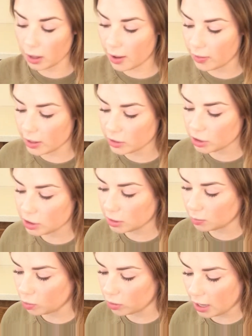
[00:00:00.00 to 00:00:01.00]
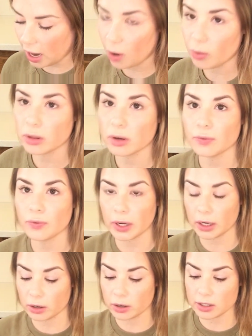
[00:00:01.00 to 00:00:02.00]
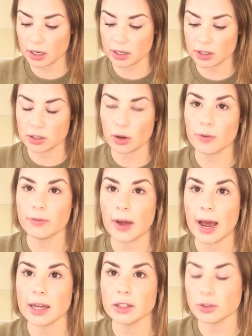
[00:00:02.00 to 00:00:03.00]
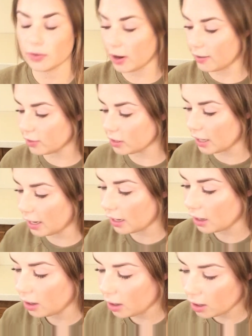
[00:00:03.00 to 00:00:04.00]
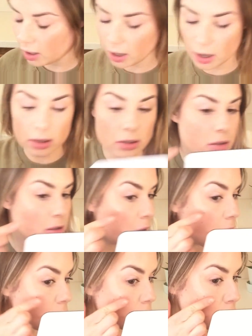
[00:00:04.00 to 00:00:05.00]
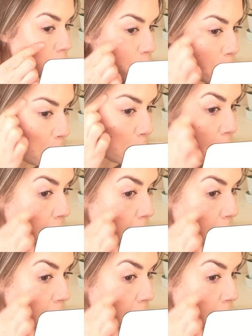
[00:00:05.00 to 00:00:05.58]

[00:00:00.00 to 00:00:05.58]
And then just smooth it out with your fingers. Like it's so fast for every day. And it's not super